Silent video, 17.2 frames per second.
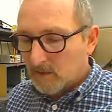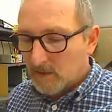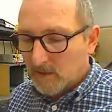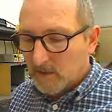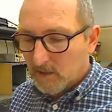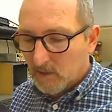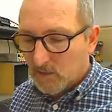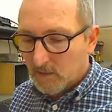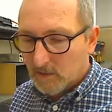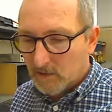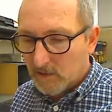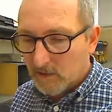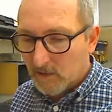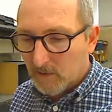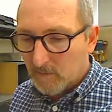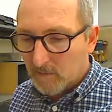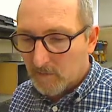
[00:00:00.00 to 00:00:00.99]
he
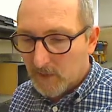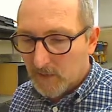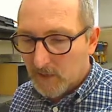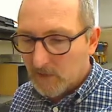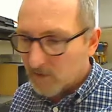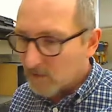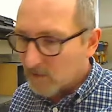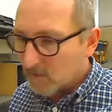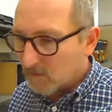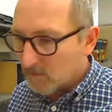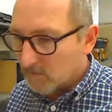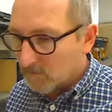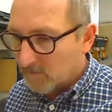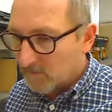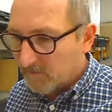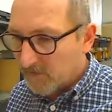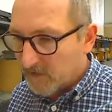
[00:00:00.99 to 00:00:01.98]
quickly punches some
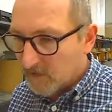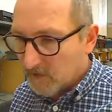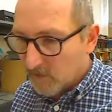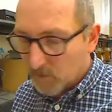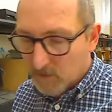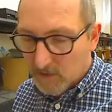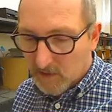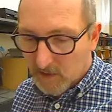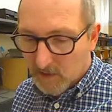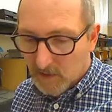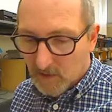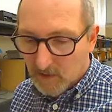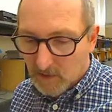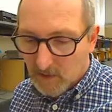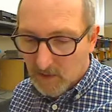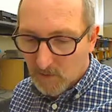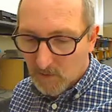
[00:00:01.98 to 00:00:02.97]
figures into his
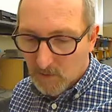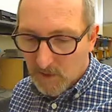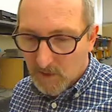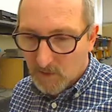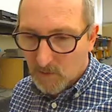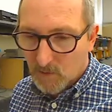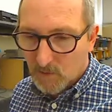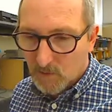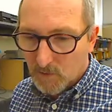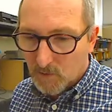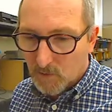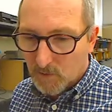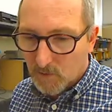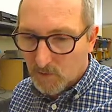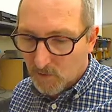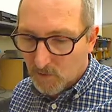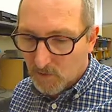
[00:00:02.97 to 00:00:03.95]
calculator,
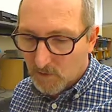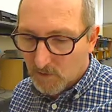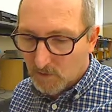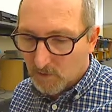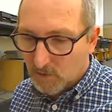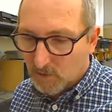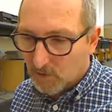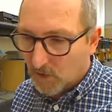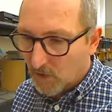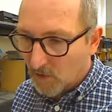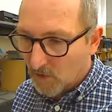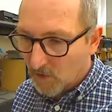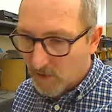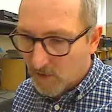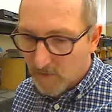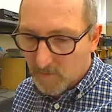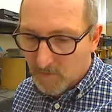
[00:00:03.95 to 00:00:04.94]
1,000
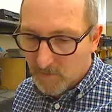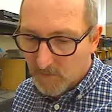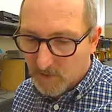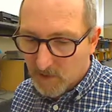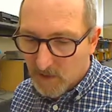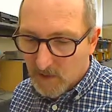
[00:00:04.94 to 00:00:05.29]
times